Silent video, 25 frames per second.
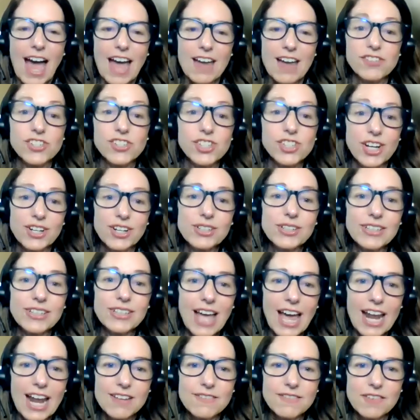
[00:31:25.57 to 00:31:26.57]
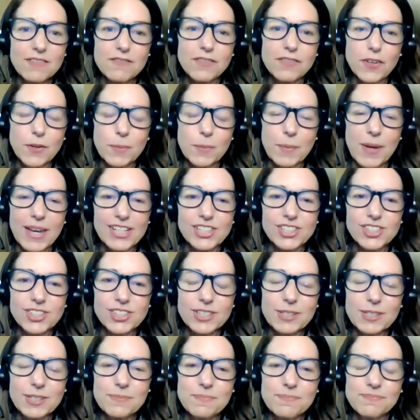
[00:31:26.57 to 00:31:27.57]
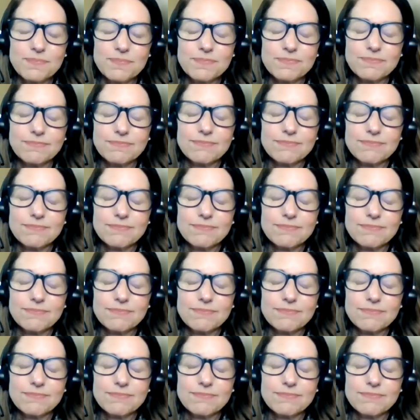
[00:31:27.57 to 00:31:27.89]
I've shared a lot of information.